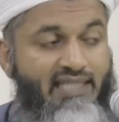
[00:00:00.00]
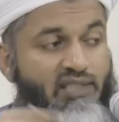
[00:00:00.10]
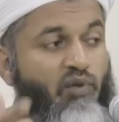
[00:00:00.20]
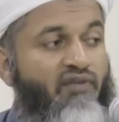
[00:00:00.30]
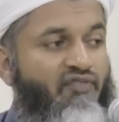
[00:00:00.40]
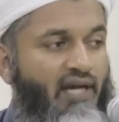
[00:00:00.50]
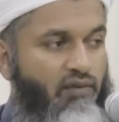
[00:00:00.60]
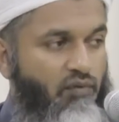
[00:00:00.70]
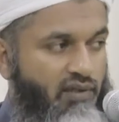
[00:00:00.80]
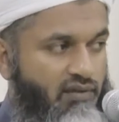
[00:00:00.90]
And there's one
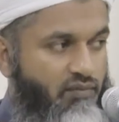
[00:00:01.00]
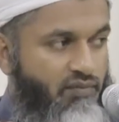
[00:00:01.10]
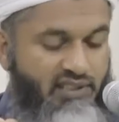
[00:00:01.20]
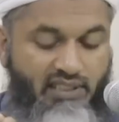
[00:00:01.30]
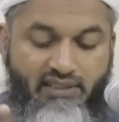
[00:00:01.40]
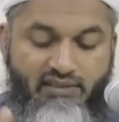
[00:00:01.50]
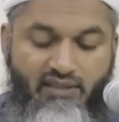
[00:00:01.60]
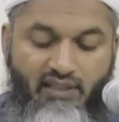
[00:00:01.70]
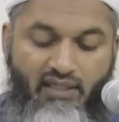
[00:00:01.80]
final one, which is,